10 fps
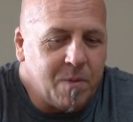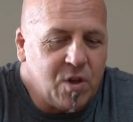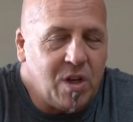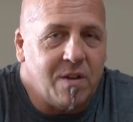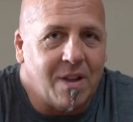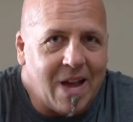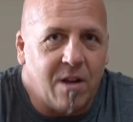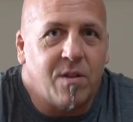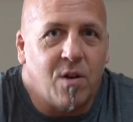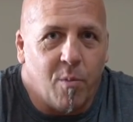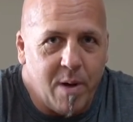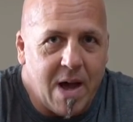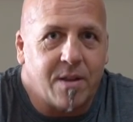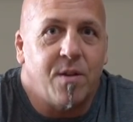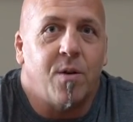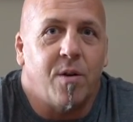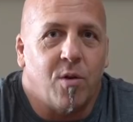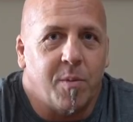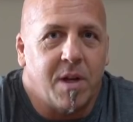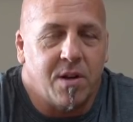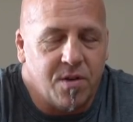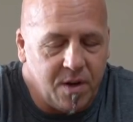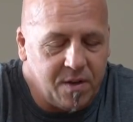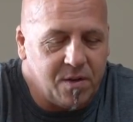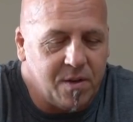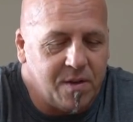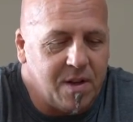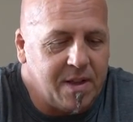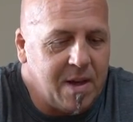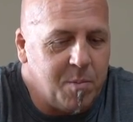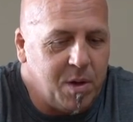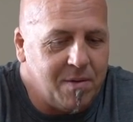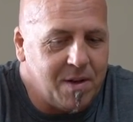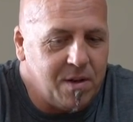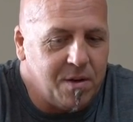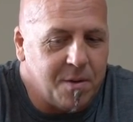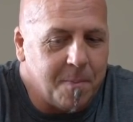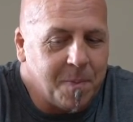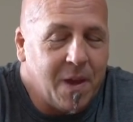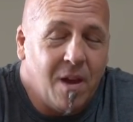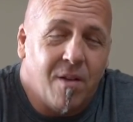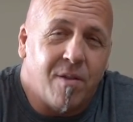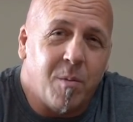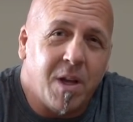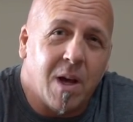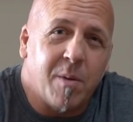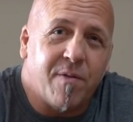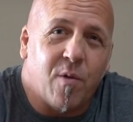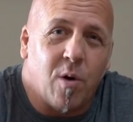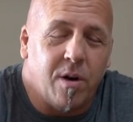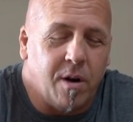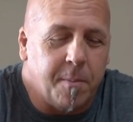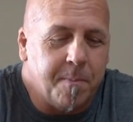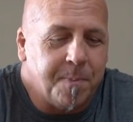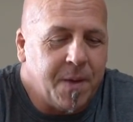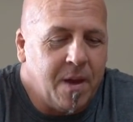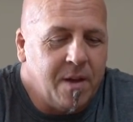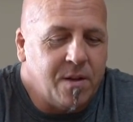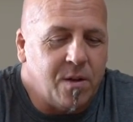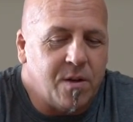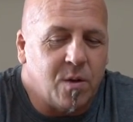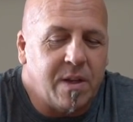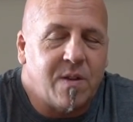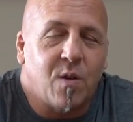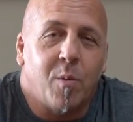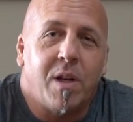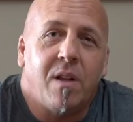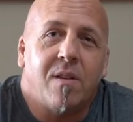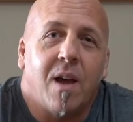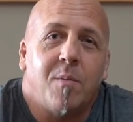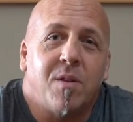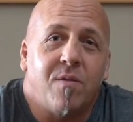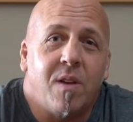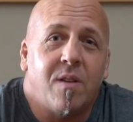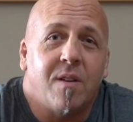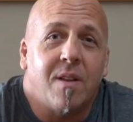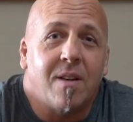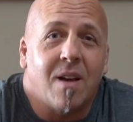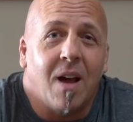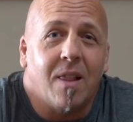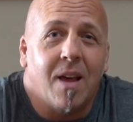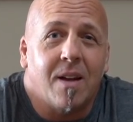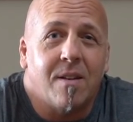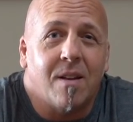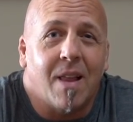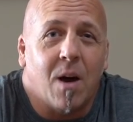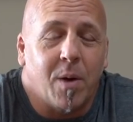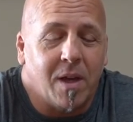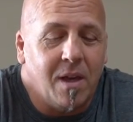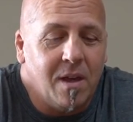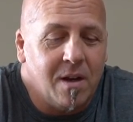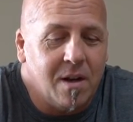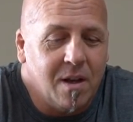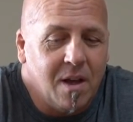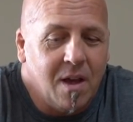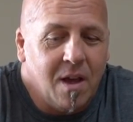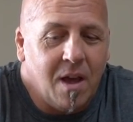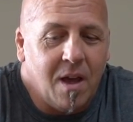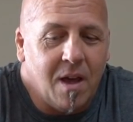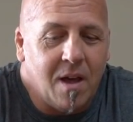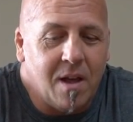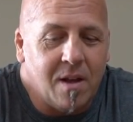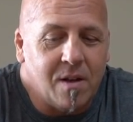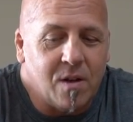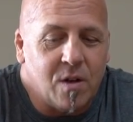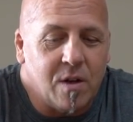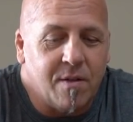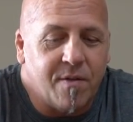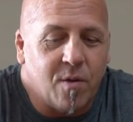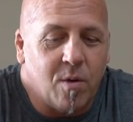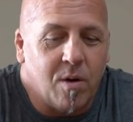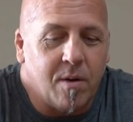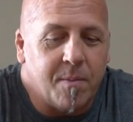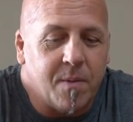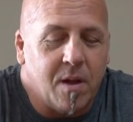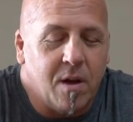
She's allowed to go back to her home country, so it's not that big of a deal. For me, I'm a foreigner. So there's only so many types of visas that Thailand is allowing in, and for